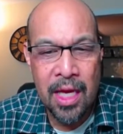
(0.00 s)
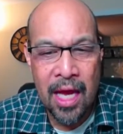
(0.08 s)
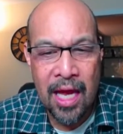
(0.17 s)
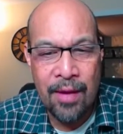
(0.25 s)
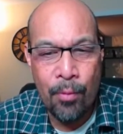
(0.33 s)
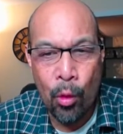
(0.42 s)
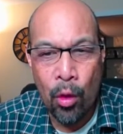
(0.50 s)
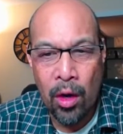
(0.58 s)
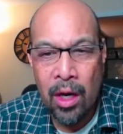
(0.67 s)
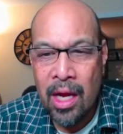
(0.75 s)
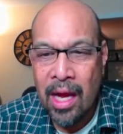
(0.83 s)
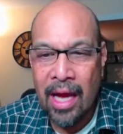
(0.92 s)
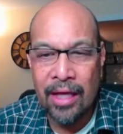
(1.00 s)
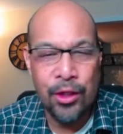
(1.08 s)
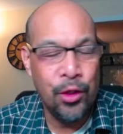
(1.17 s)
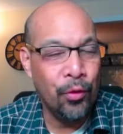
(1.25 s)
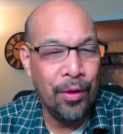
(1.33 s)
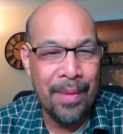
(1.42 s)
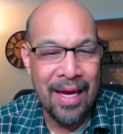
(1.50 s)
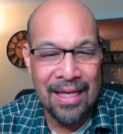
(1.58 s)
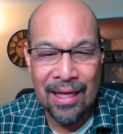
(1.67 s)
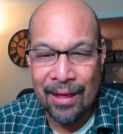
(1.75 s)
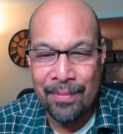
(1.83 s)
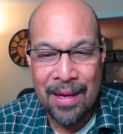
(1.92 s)
anymore, and she only made
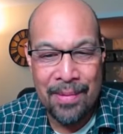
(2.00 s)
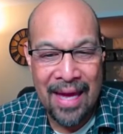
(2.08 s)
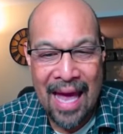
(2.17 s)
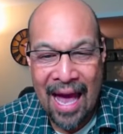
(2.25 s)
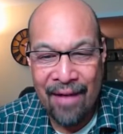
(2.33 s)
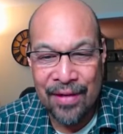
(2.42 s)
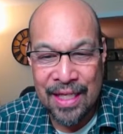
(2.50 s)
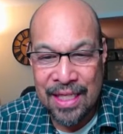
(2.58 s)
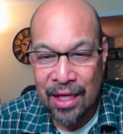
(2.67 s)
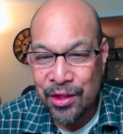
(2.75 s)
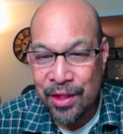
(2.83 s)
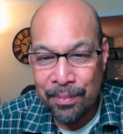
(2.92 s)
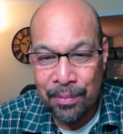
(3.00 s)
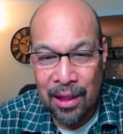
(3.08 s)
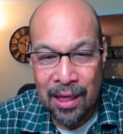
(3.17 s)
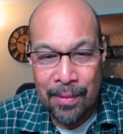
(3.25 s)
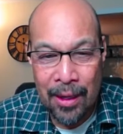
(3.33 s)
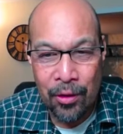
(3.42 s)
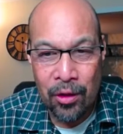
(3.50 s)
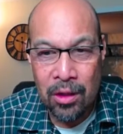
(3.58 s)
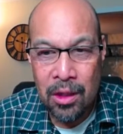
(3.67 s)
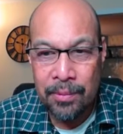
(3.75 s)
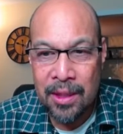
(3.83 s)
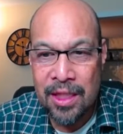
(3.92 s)
like maybe half a dozen playmaker
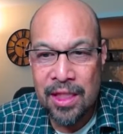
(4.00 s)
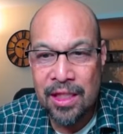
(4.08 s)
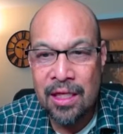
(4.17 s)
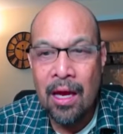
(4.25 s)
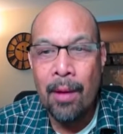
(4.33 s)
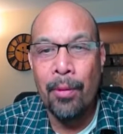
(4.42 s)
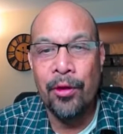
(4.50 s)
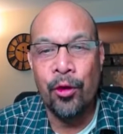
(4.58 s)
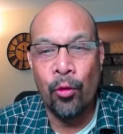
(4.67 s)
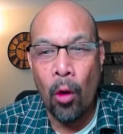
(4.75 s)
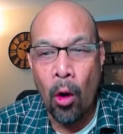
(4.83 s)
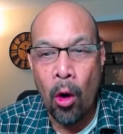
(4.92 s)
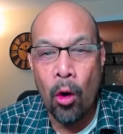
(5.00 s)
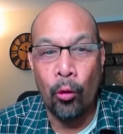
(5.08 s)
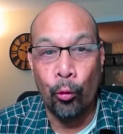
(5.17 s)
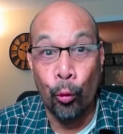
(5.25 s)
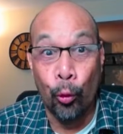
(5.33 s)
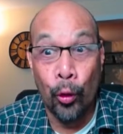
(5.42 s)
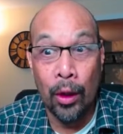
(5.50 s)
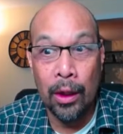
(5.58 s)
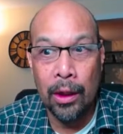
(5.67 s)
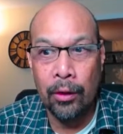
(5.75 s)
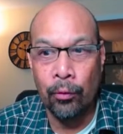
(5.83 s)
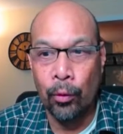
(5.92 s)
pieces, but they're all
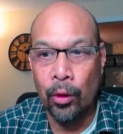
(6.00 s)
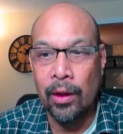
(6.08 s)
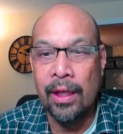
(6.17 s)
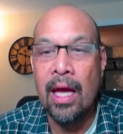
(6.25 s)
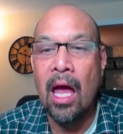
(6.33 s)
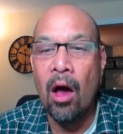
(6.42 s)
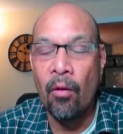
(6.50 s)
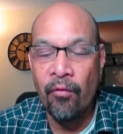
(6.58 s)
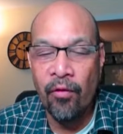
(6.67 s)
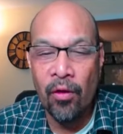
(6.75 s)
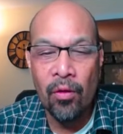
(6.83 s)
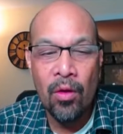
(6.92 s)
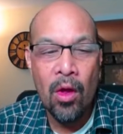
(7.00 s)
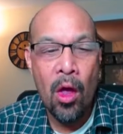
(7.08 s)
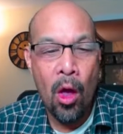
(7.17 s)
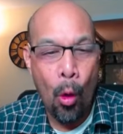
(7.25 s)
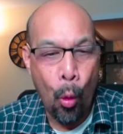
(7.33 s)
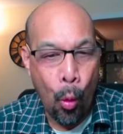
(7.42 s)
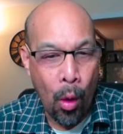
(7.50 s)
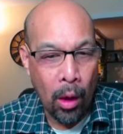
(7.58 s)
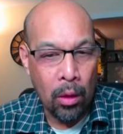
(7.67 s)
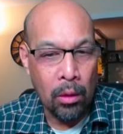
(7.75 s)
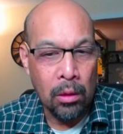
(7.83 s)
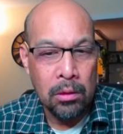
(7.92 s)
really, really helpful,
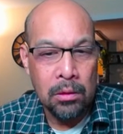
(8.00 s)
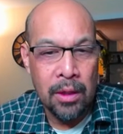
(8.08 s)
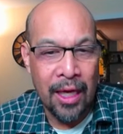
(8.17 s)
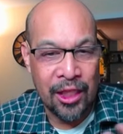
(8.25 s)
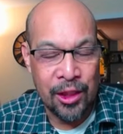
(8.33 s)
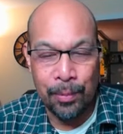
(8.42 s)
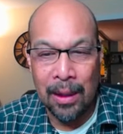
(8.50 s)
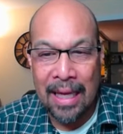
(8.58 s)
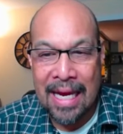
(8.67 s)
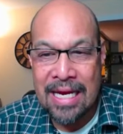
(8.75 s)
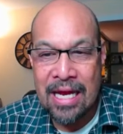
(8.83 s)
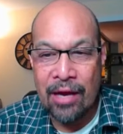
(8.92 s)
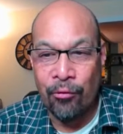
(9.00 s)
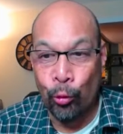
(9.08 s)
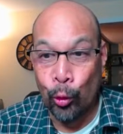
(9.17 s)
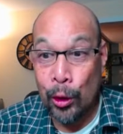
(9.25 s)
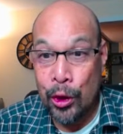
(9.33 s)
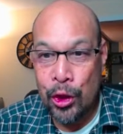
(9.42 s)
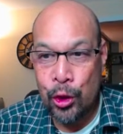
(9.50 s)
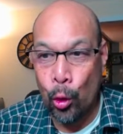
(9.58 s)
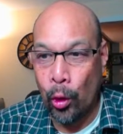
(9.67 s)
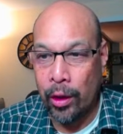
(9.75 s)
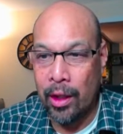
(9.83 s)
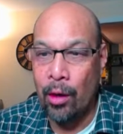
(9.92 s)
well explained, and really
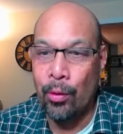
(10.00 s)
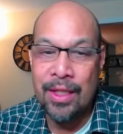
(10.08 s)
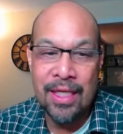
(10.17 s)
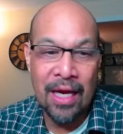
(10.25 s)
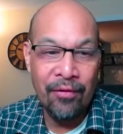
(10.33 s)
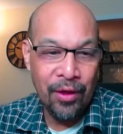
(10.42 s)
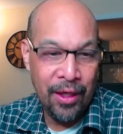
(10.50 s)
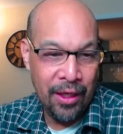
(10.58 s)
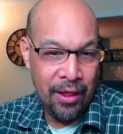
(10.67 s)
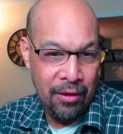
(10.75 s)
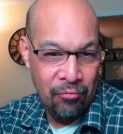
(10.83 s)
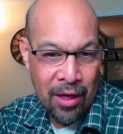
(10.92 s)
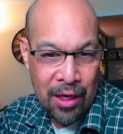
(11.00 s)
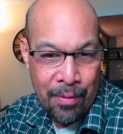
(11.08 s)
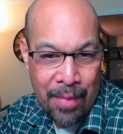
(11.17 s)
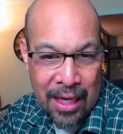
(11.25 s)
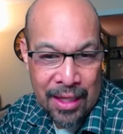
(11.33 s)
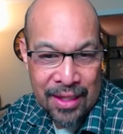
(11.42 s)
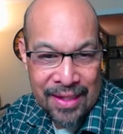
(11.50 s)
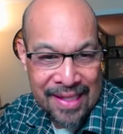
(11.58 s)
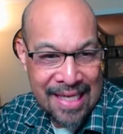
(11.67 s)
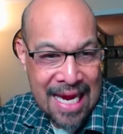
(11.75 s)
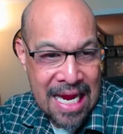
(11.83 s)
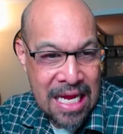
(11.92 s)
short. I would definitely recommend
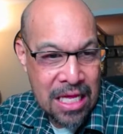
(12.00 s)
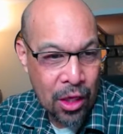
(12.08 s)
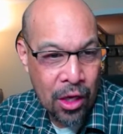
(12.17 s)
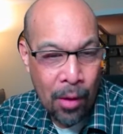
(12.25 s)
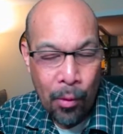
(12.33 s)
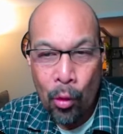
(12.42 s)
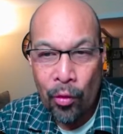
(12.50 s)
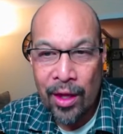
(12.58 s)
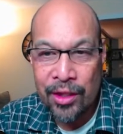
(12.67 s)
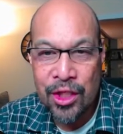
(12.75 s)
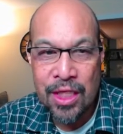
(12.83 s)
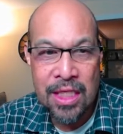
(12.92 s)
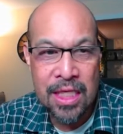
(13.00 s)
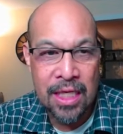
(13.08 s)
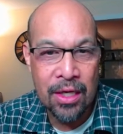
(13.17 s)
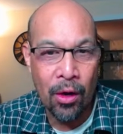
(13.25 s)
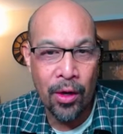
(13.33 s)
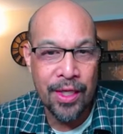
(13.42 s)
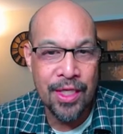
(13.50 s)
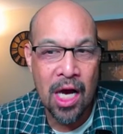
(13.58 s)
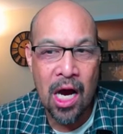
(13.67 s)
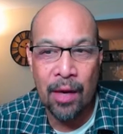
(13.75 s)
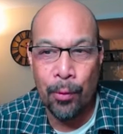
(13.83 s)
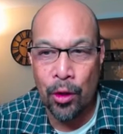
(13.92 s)
seeing the couple that she did on
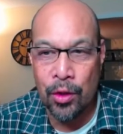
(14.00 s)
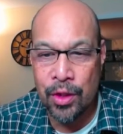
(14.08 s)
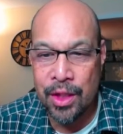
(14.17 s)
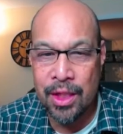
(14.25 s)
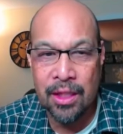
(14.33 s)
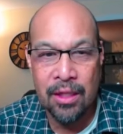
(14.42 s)
timers.